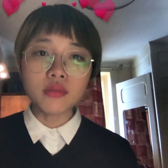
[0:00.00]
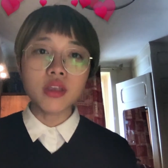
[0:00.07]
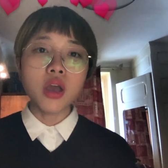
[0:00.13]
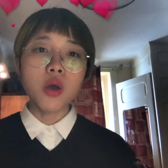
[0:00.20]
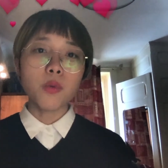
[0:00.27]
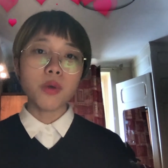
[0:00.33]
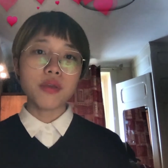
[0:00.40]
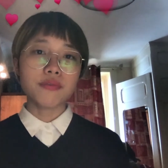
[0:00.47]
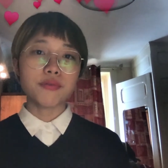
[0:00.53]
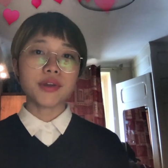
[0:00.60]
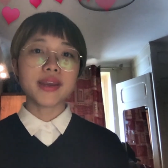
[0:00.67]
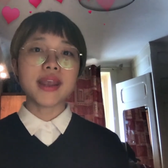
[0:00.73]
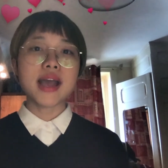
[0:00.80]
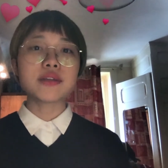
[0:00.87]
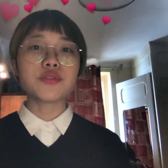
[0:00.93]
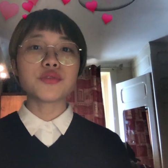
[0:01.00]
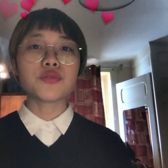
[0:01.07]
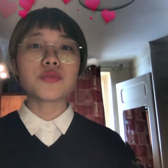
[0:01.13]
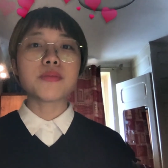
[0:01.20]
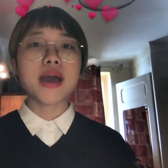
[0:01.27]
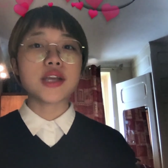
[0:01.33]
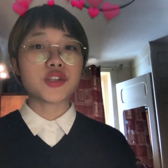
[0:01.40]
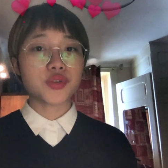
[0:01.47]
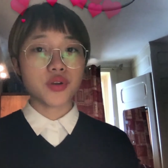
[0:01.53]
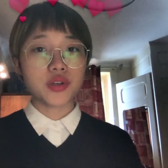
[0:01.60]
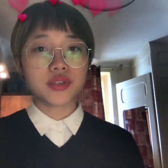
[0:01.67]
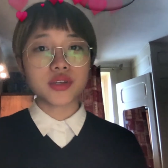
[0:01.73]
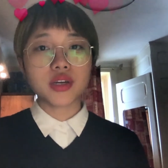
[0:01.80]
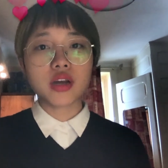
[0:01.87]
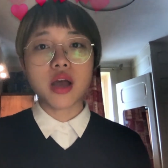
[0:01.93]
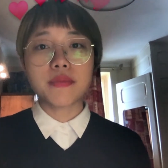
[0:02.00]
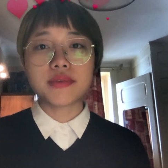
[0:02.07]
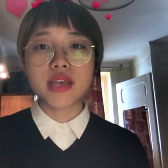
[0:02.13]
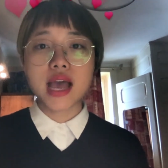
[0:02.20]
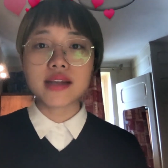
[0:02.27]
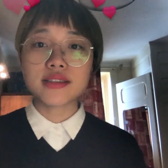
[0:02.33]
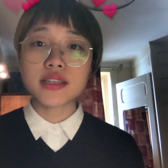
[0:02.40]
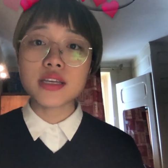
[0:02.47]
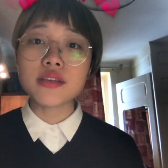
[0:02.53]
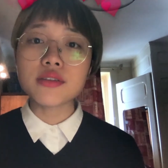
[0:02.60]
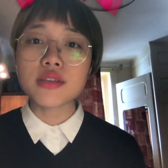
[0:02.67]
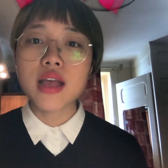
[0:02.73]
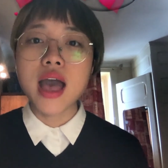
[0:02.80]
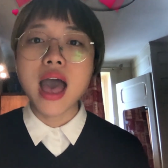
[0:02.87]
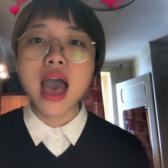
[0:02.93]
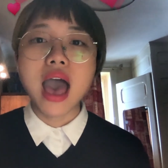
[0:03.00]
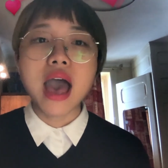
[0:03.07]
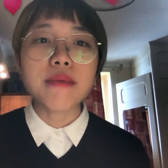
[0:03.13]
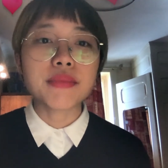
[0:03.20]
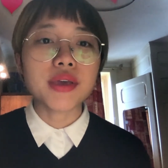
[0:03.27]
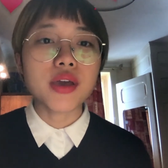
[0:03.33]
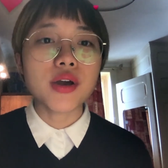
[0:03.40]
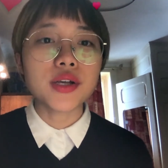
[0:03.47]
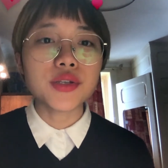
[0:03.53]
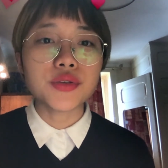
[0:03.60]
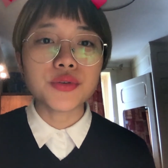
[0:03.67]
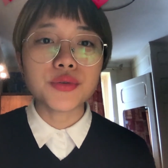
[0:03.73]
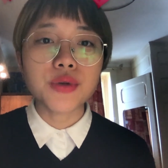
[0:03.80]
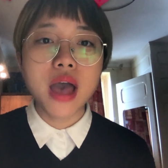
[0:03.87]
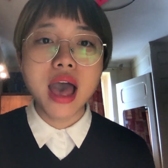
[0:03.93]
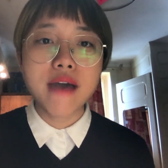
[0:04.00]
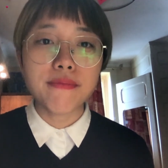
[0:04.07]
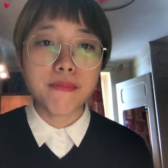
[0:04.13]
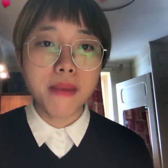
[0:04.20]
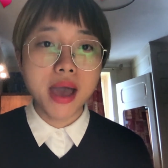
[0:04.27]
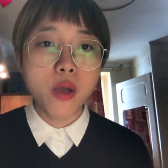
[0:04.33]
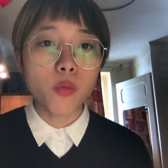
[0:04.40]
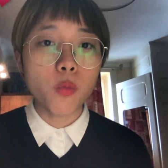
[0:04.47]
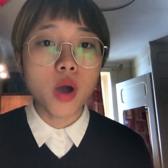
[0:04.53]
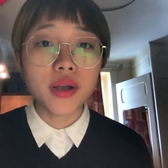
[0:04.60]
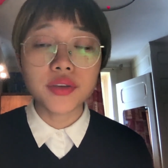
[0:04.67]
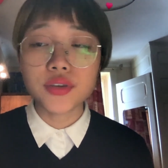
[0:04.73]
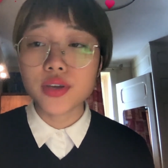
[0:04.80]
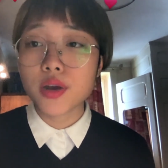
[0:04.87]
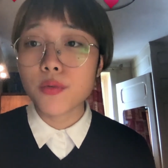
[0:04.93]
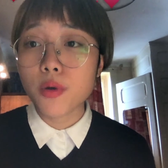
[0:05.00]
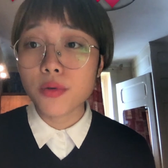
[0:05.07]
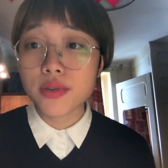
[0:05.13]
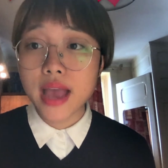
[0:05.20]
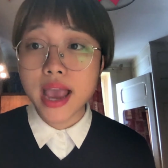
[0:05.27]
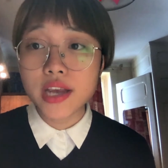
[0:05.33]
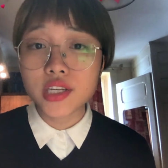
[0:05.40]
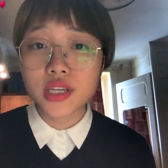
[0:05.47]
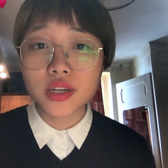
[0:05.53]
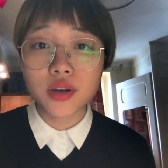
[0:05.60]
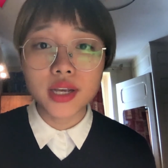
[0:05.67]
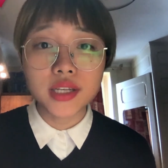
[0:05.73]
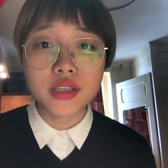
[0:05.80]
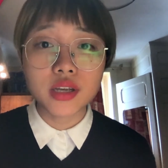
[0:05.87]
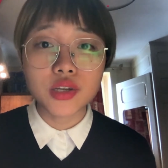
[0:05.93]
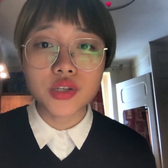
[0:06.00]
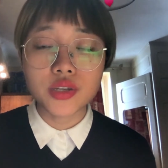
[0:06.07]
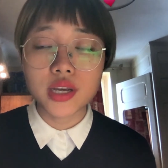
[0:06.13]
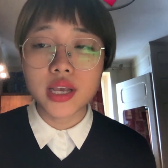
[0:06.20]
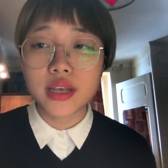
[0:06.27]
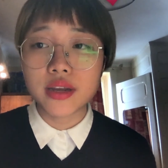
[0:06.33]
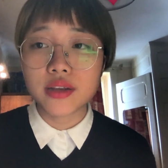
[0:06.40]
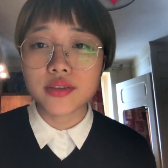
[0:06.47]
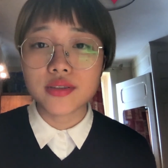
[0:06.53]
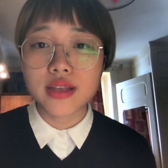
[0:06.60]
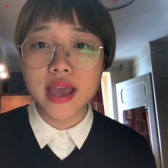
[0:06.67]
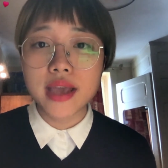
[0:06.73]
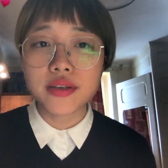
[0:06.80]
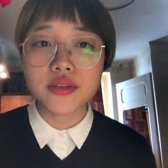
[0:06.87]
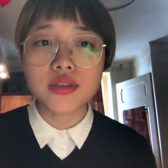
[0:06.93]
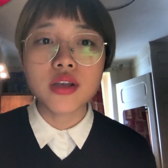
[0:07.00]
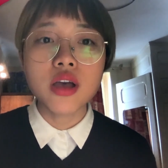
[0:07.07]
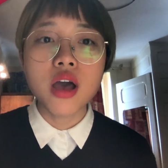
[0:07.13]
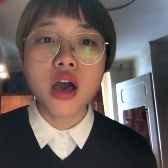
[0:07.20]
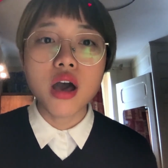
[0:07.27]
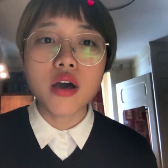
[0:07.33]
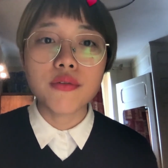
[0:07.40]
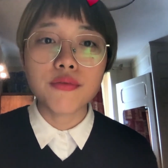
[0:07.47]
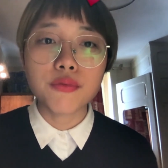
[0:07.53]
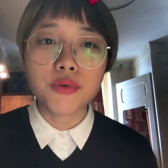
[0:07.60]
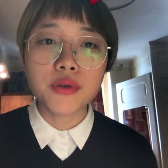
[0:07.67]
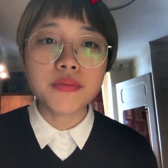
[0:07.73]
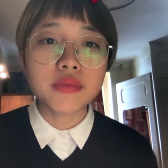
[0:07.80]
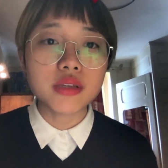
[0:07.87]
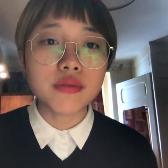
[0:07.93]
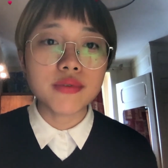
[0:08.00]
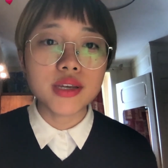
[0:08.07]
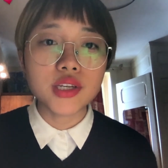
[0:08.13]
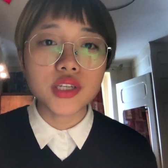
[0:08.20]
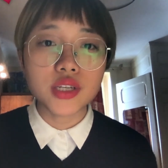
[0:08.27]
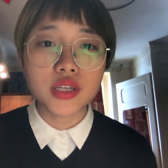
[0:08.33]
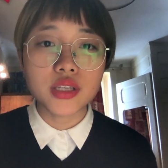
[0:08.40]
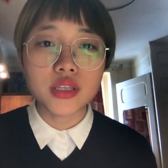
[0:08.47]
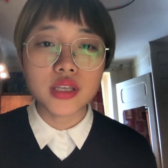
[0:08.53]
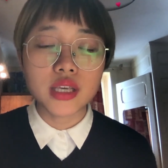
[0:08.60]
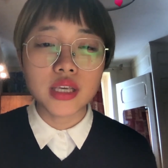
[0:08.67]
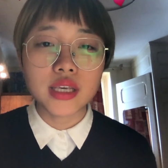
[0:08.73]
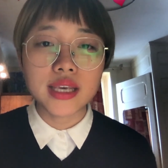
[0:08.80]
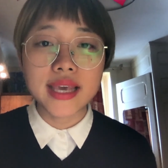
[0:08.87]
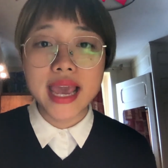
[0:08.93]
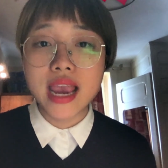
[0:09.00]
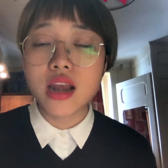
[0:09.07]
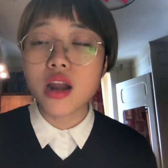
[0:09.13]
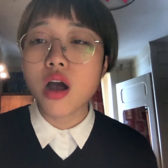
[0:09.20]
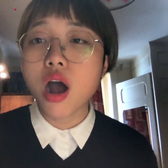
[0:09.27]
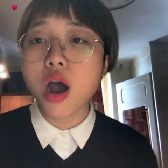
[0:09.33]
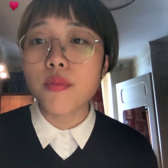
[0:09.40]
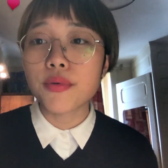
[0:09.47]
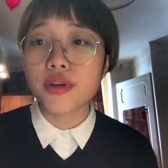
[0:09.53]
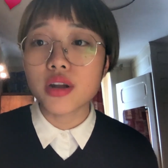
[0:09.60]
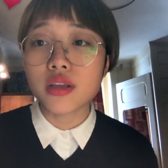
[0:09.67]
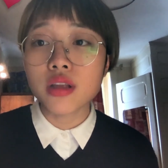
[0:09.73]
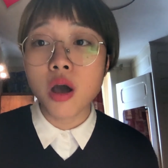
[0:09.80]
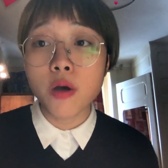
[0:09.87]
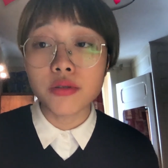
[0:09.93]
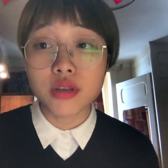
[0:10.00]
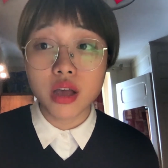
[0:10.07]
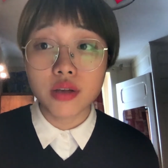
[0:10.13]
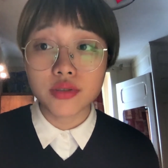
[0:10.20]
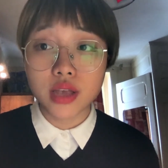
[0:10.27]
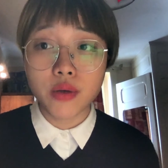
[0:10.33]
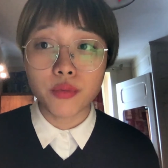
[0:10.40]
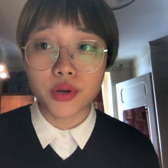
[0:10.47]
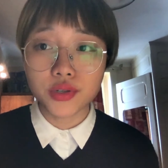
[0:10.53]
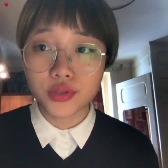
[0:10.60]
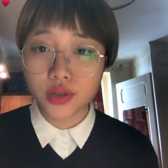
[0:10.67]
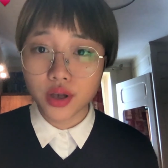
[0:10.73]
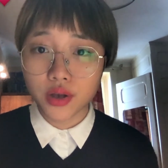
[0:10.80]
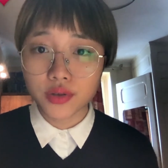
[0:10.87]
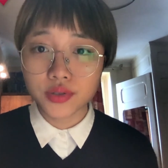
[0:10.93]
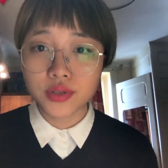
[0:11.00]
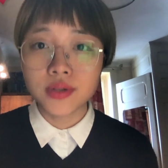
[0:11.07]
With regard to my short-term objectives, I'm going to have my 1-year rotational internship in the States of room division in gala opulent hotels and resorts